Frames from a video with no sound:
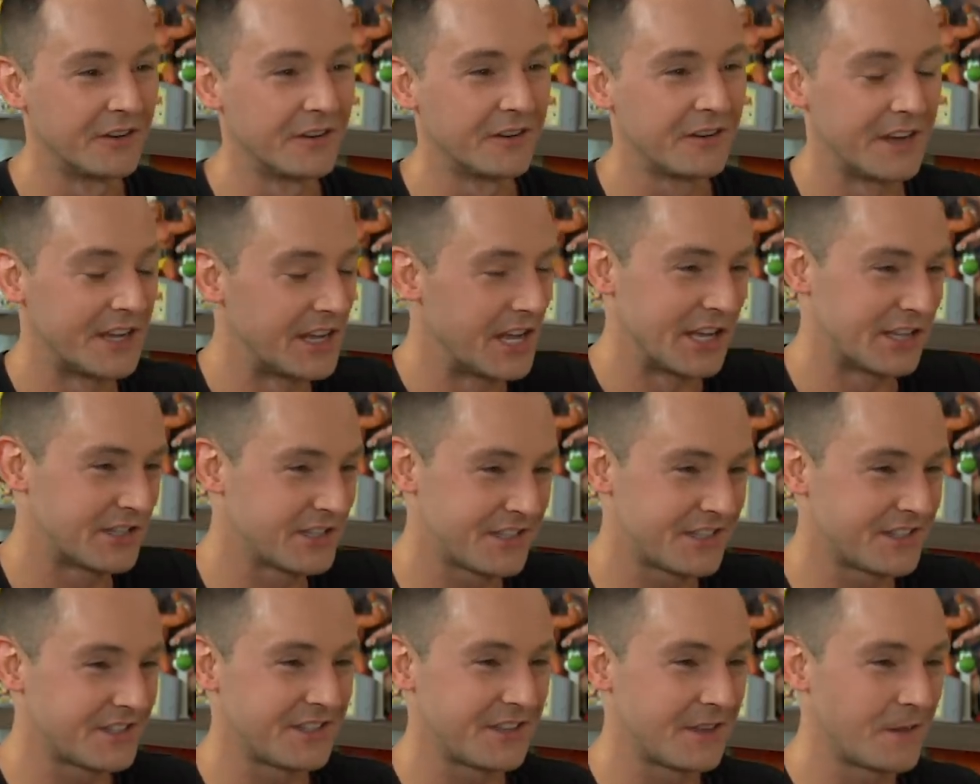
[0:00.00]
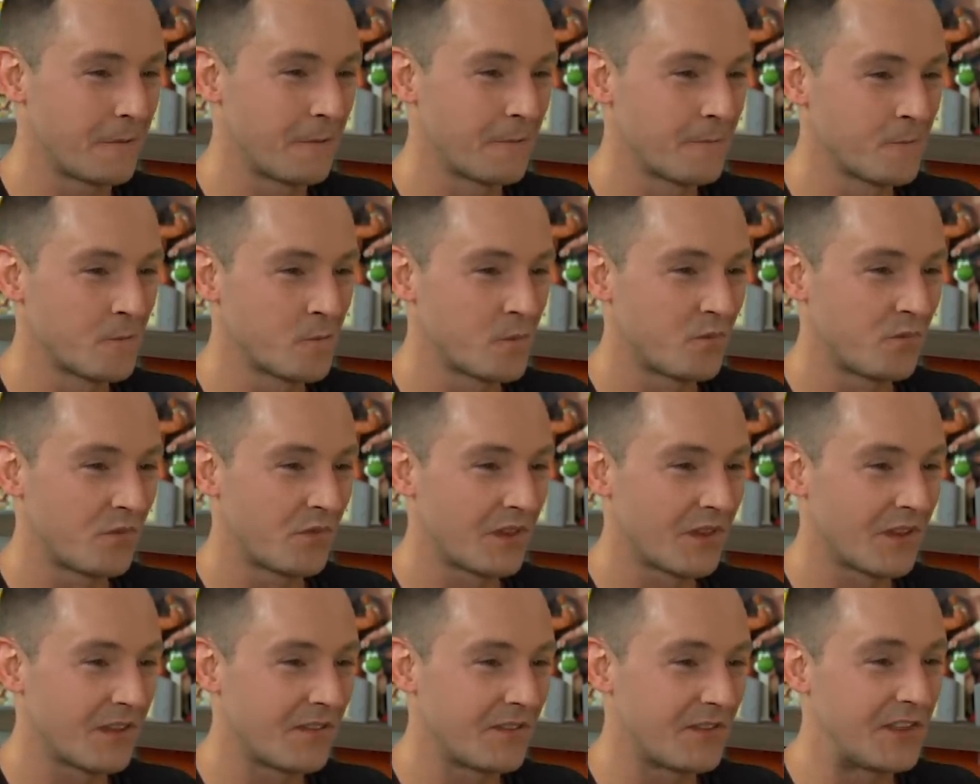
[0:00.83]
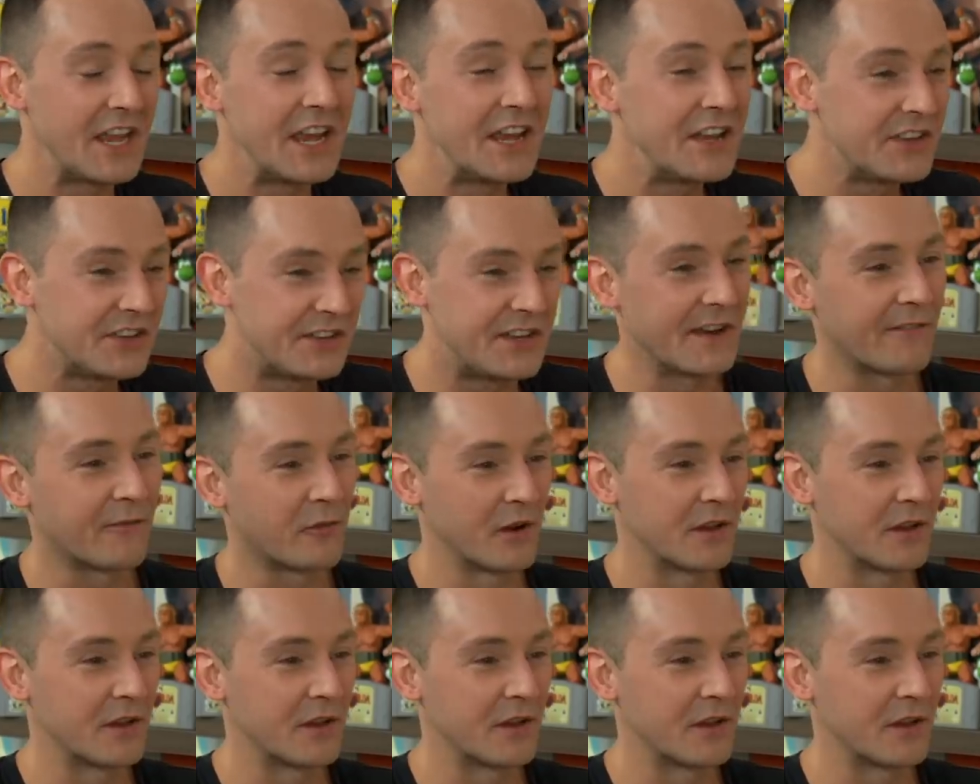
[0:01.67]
It's the indifference.